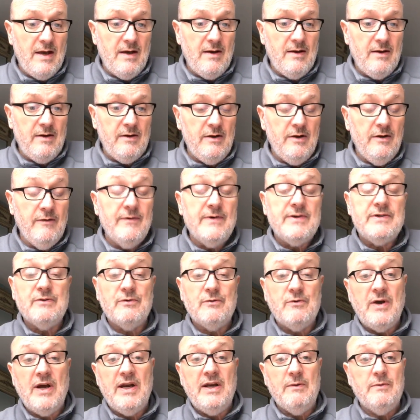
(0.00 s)
Universal
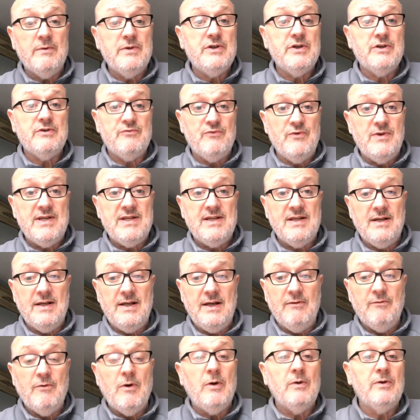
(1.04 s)
Credit was just
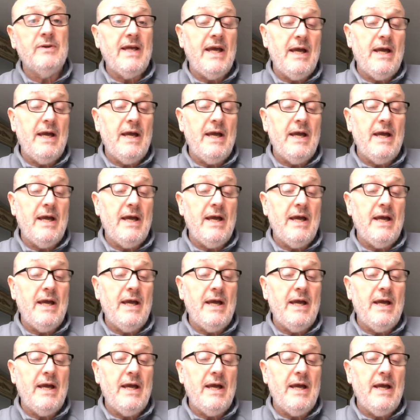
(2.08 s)
recently rolled